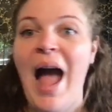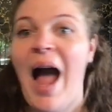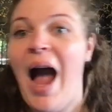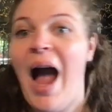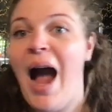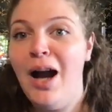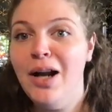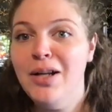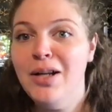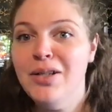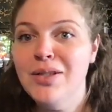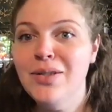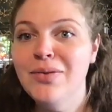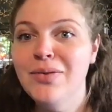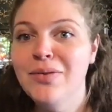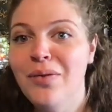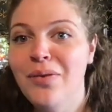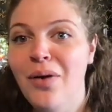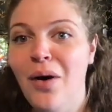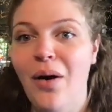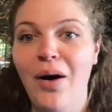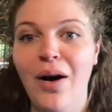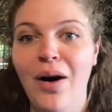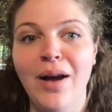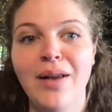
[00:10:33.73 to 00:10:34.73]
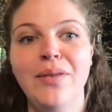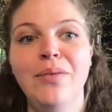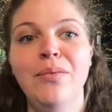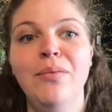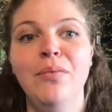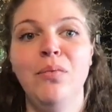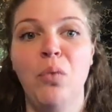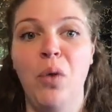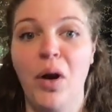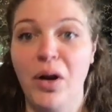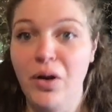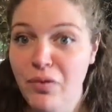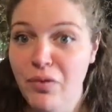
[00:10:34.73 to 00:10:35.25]
act on
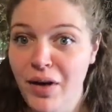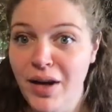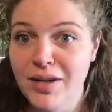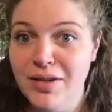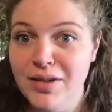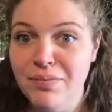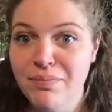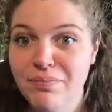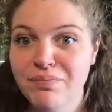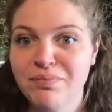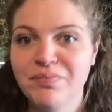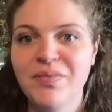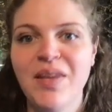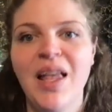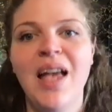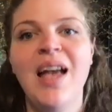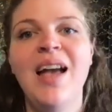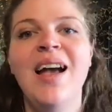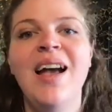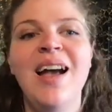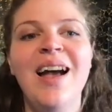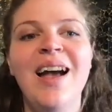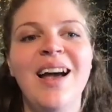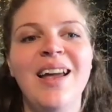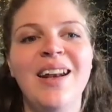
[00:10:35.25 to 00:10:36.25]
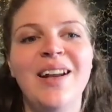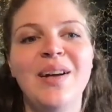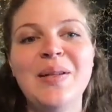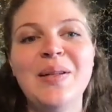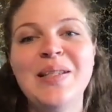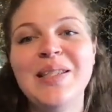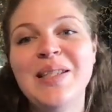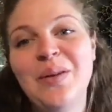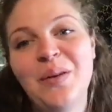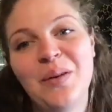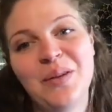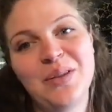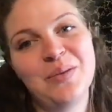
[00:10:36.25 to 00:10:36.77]
what you find. And I'll
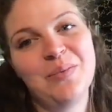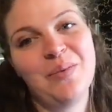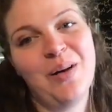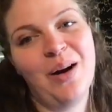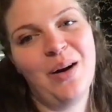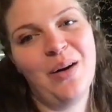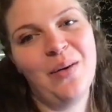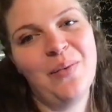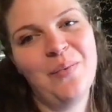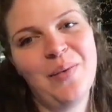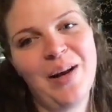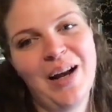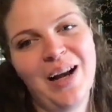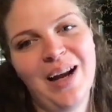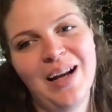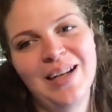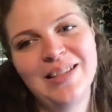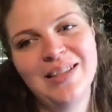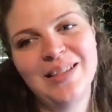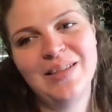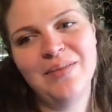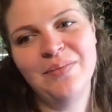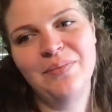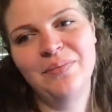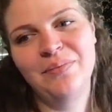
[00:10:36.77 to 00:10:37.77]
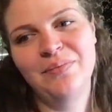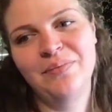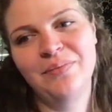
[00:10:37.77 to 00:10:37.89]
see you all tomorrow. Bye guys.